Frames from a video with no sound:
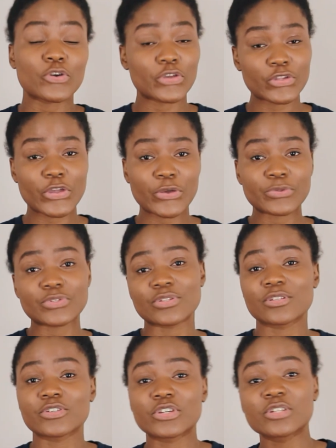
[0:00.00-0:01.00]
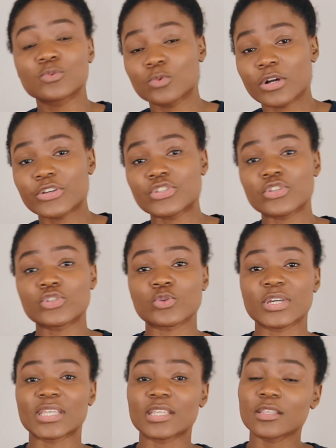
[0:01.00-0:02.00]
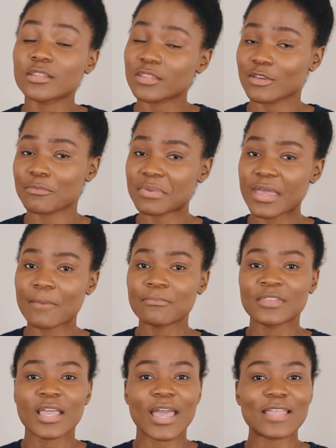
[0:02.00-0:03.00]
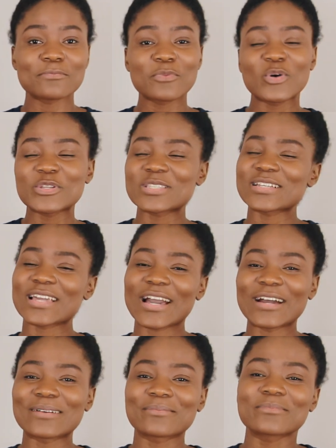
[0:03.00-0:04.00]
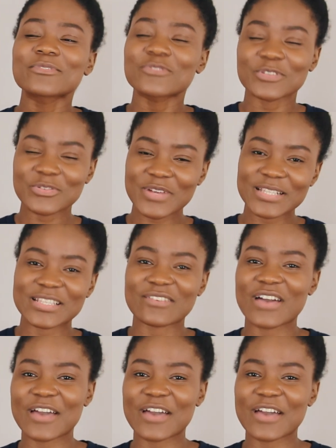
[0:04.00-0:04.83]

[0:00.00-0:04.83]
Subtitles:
kudos to the good work you're doing in Ethiopia and more to come for the rest of